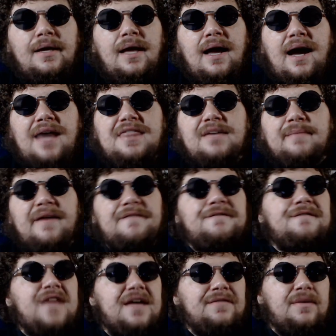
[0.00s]
I think my
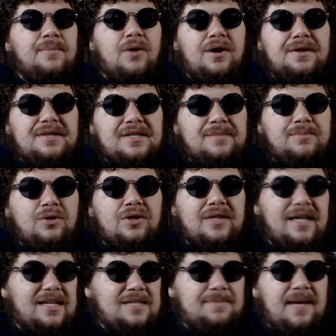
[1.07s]
favorite part of this book
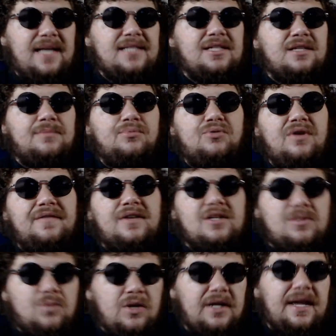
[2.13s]
that expands on the
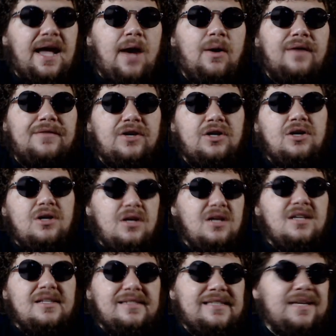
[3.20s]
previous work, however,
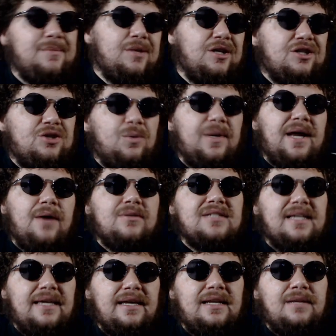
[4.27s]
similar to when I was
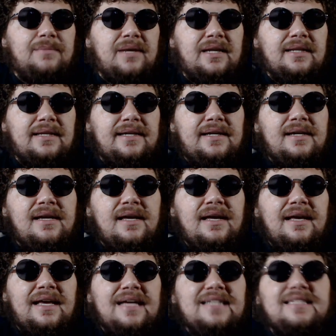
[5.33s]
a kid admittedly,
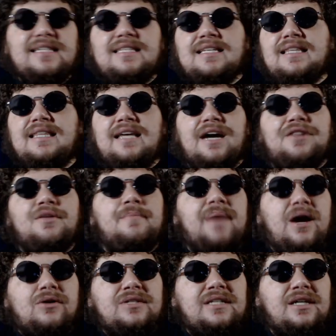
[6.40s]
is to see the other
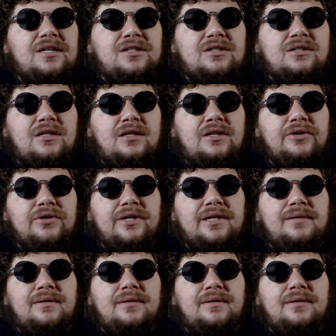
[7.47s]
bounty hunters included.